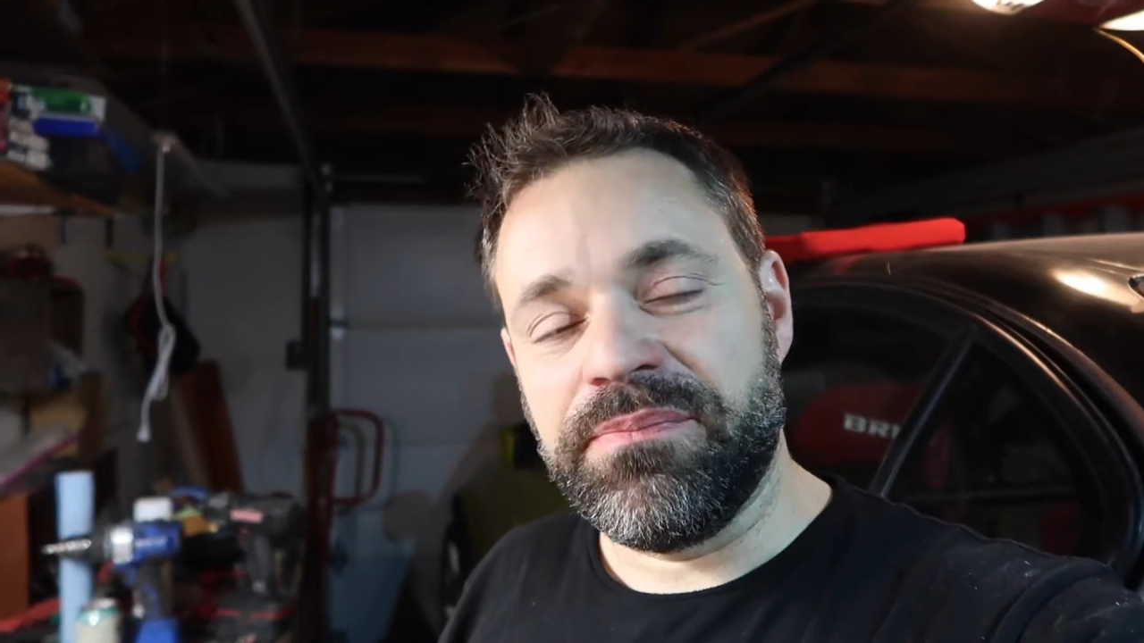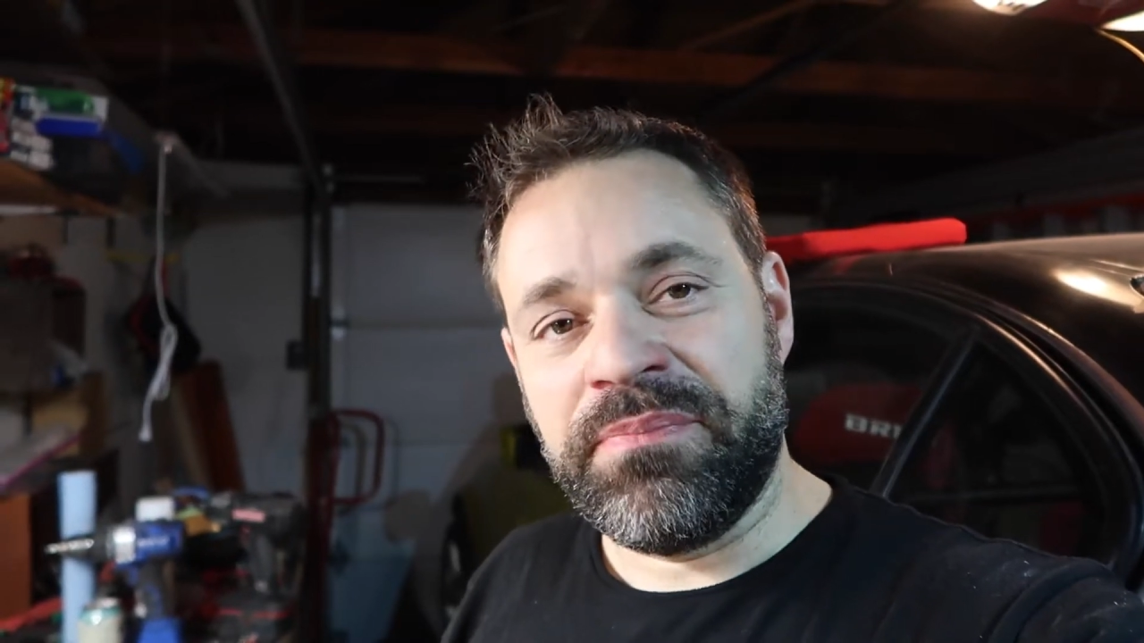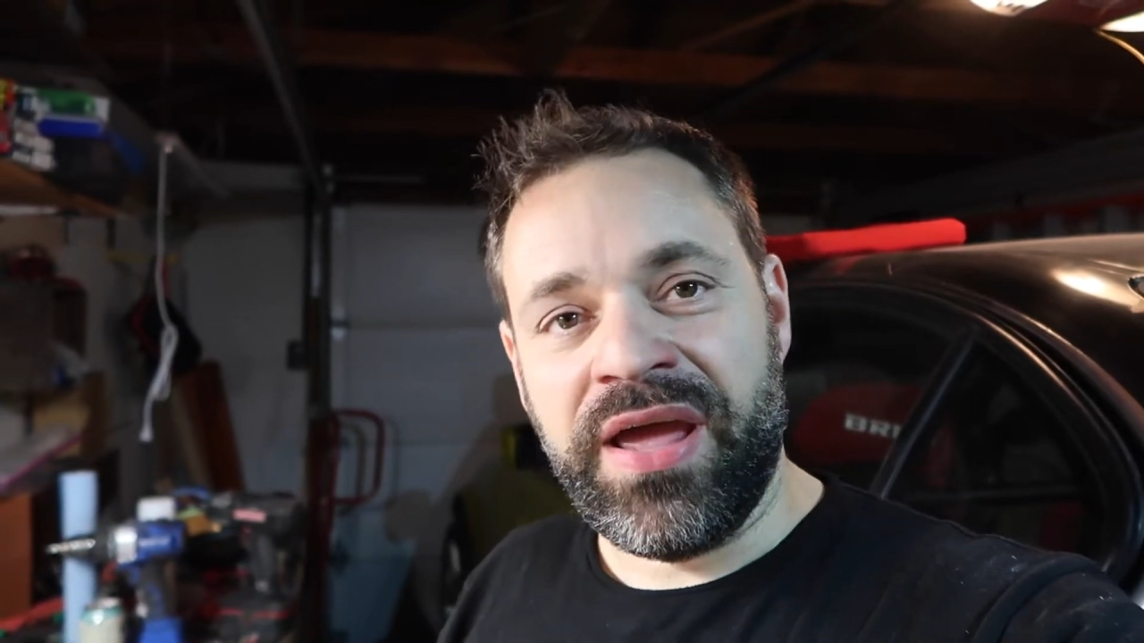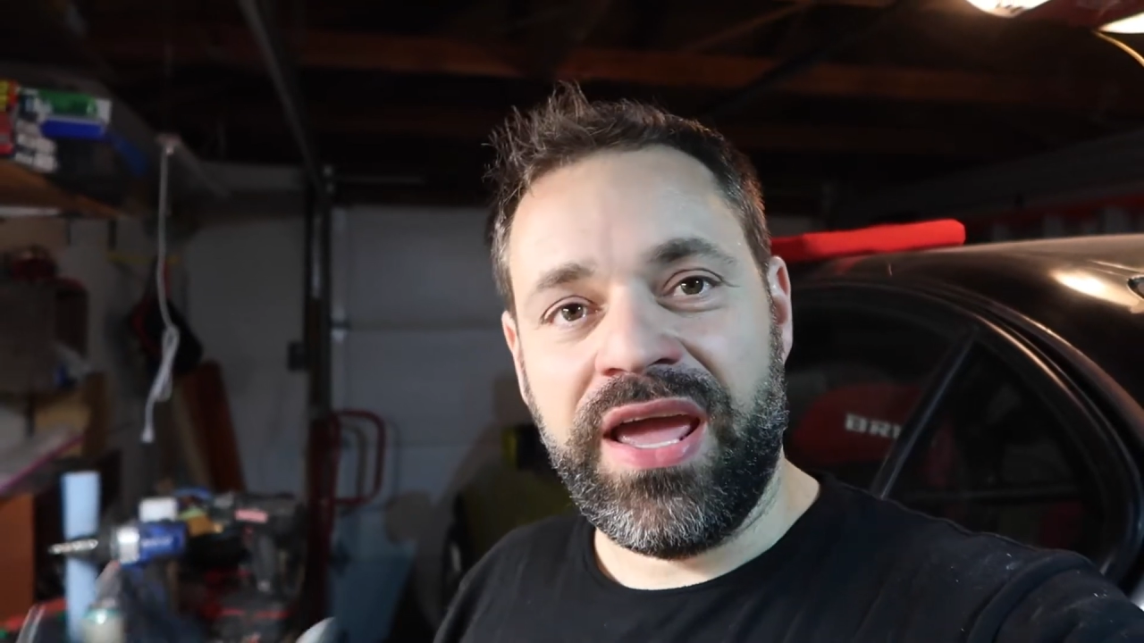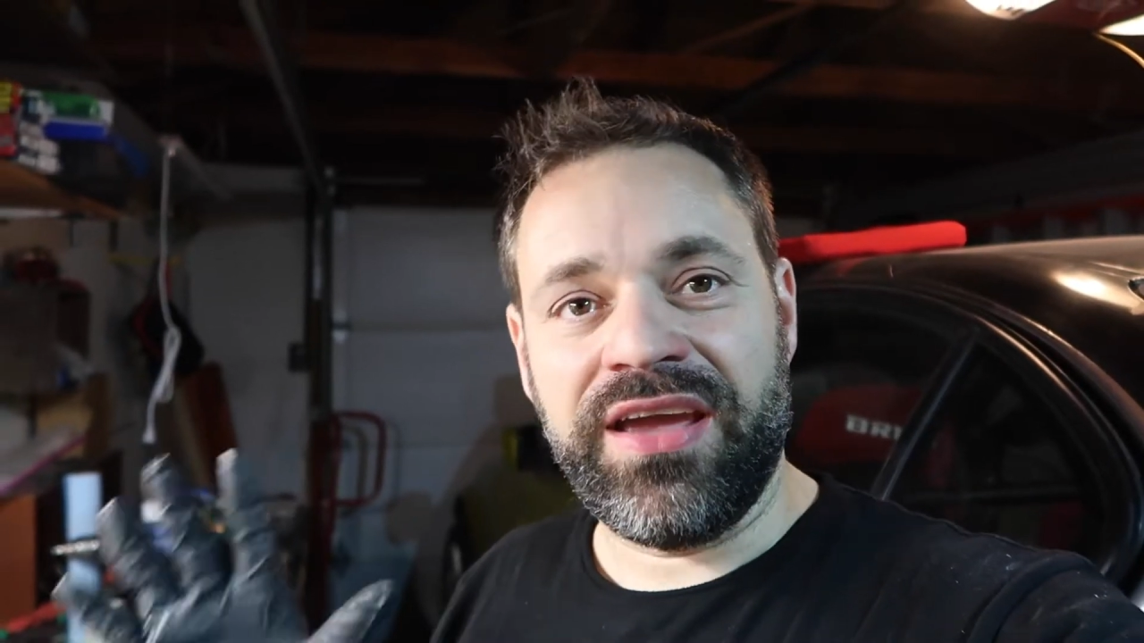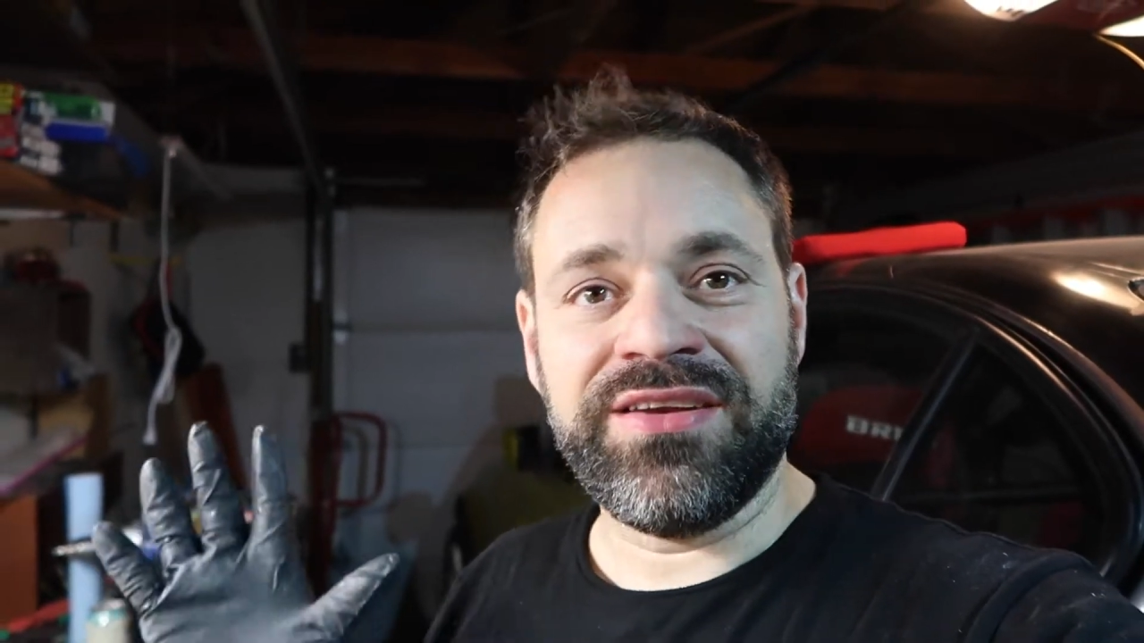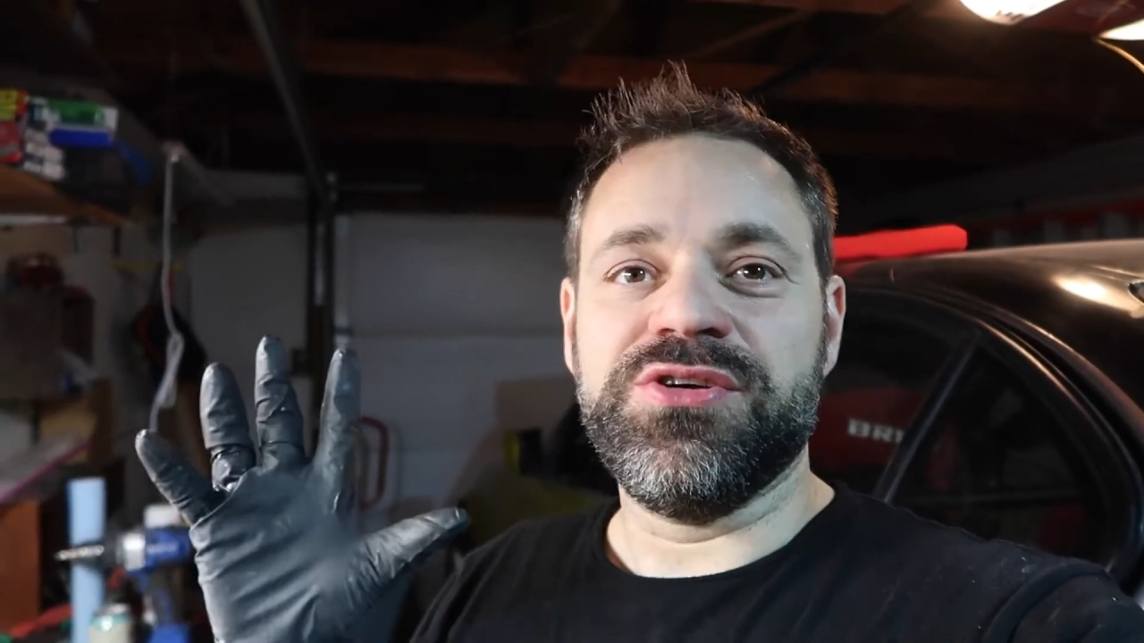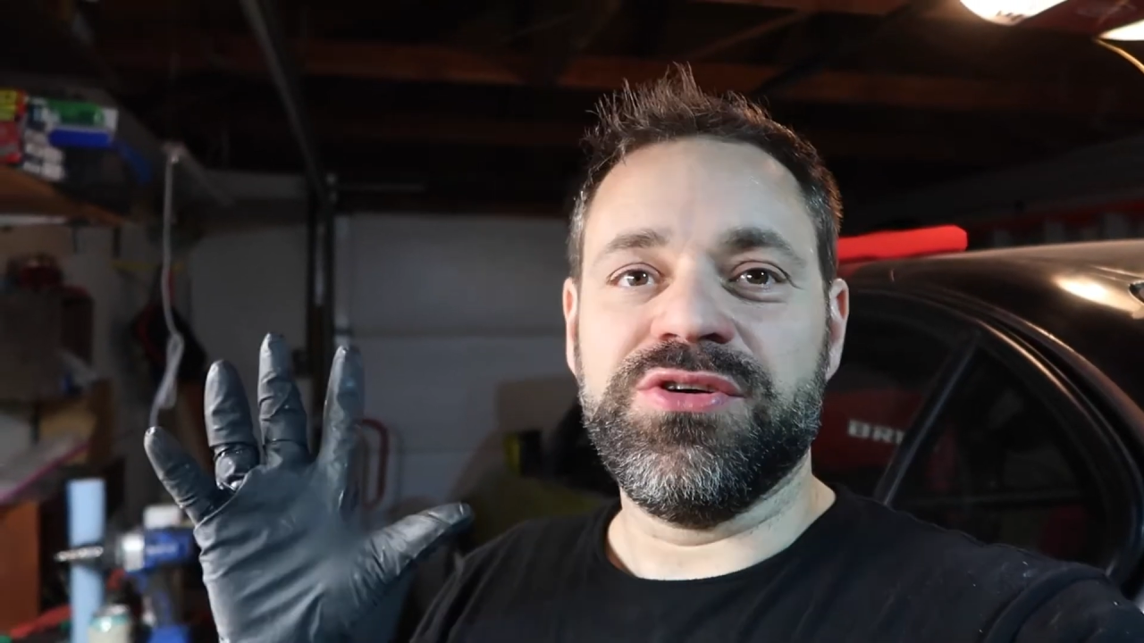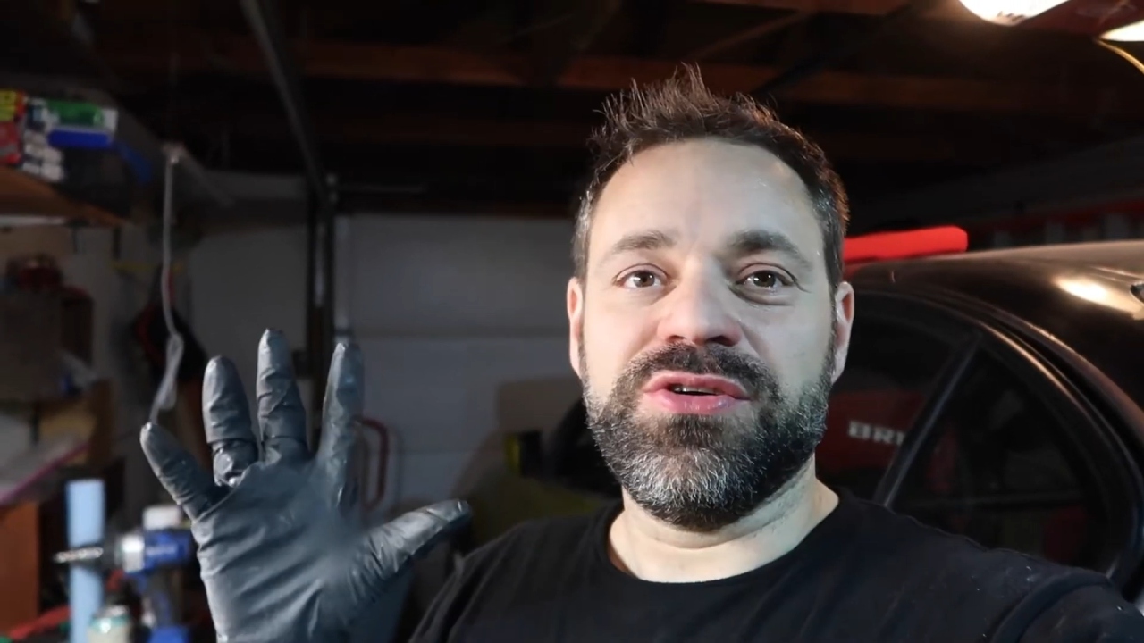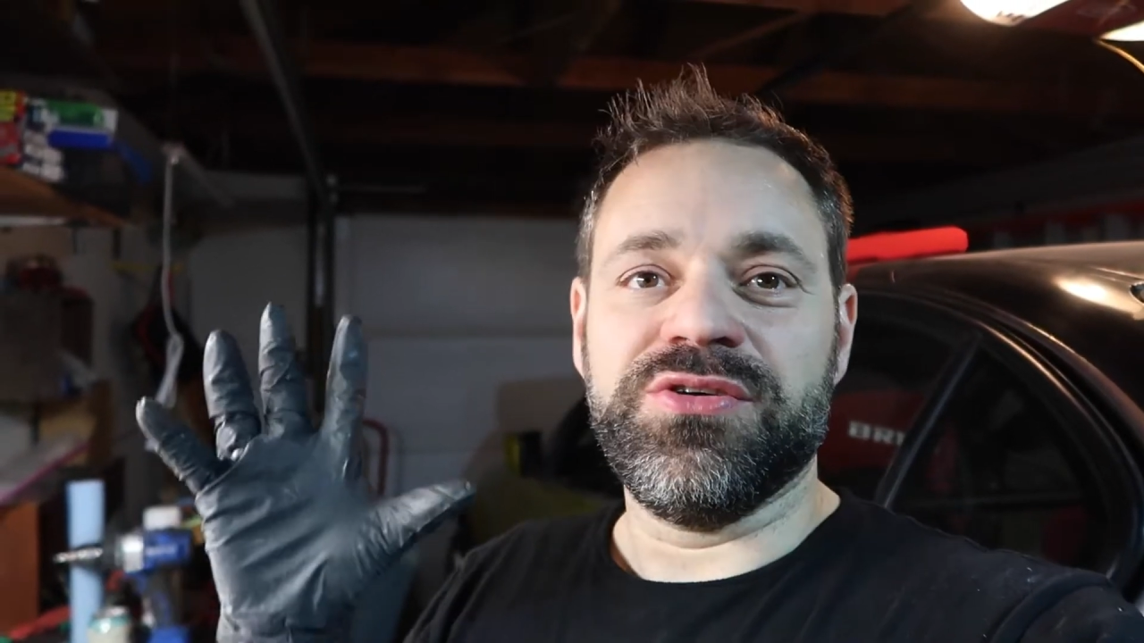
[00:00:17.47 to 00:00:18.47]
pain
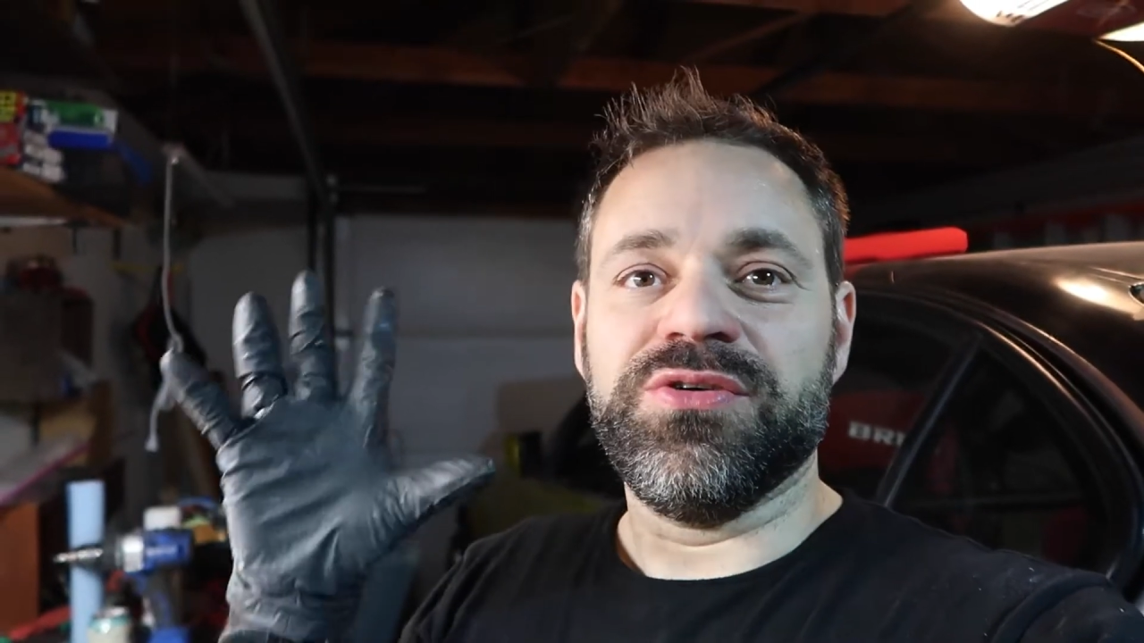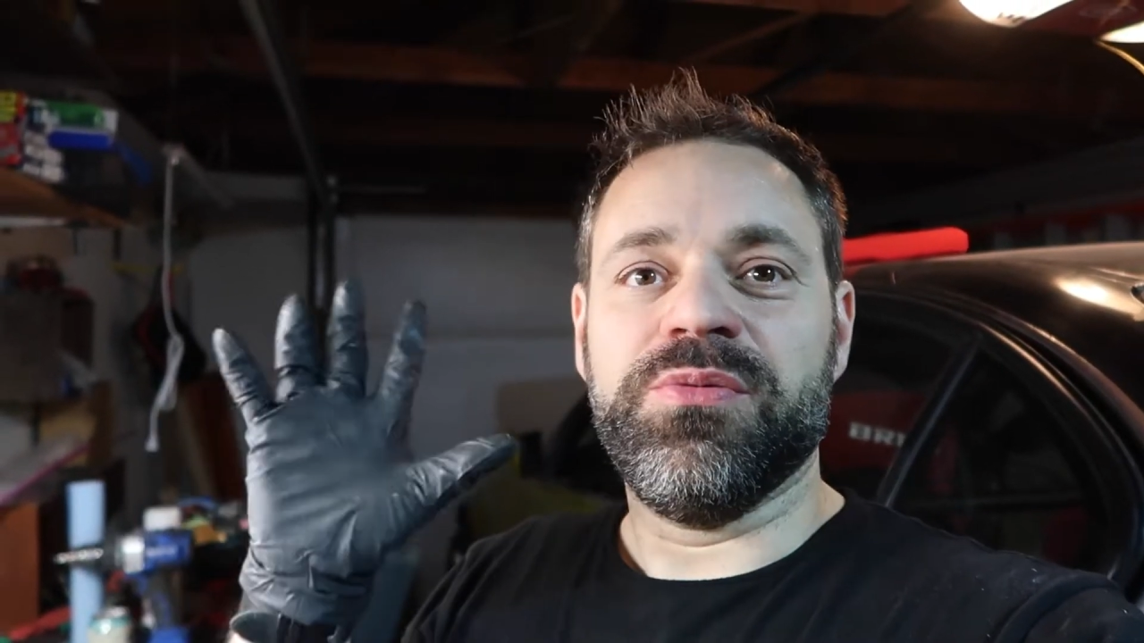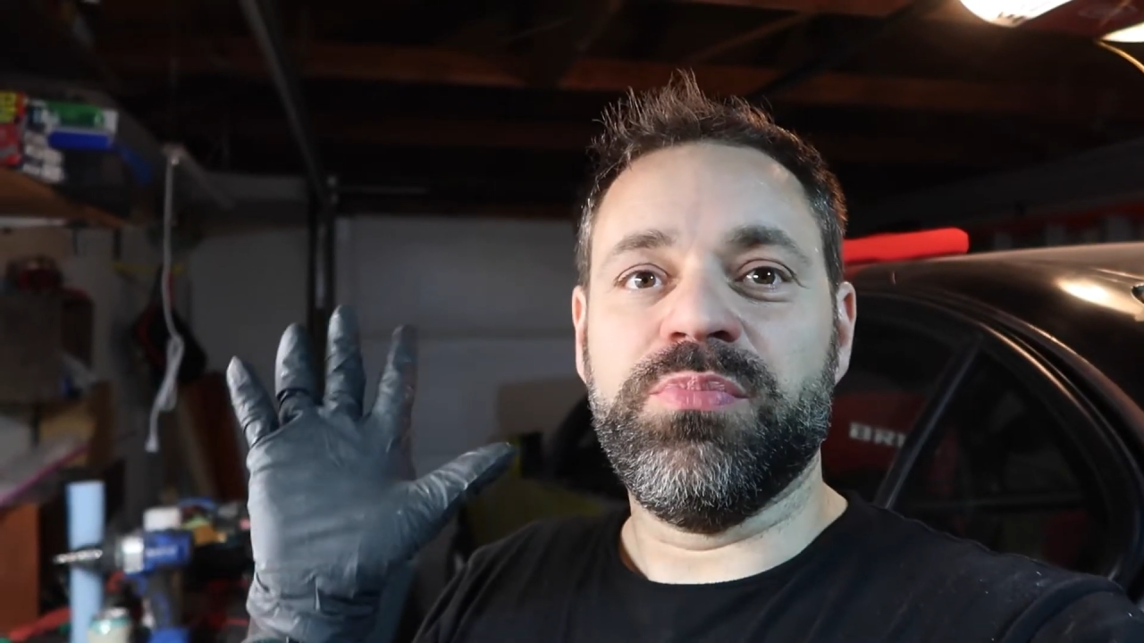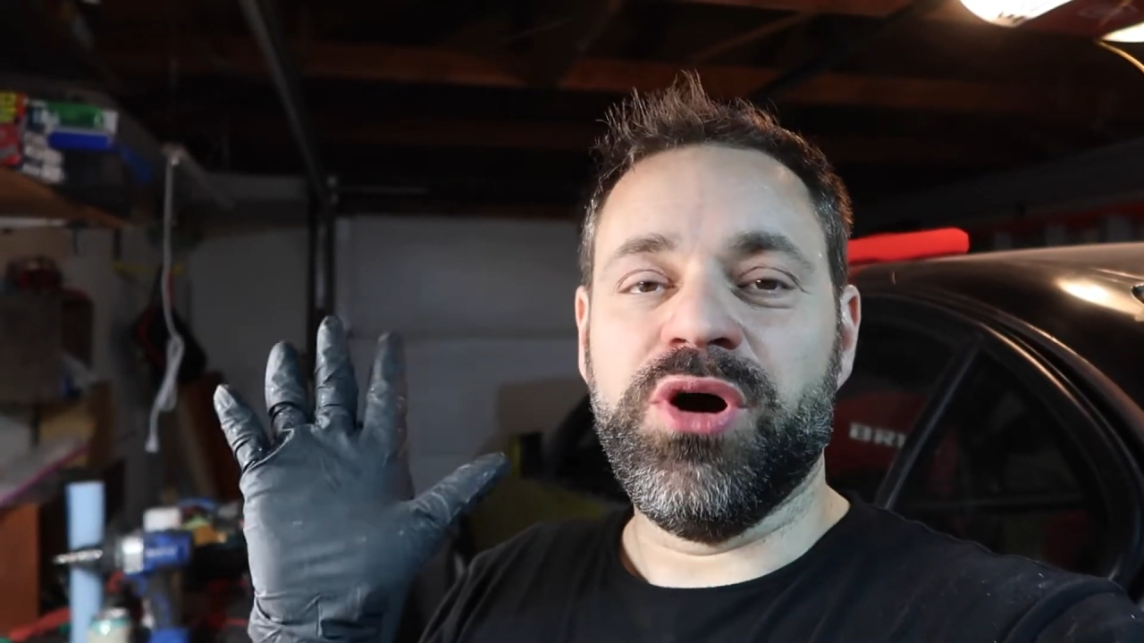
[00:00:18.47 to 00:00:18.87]
to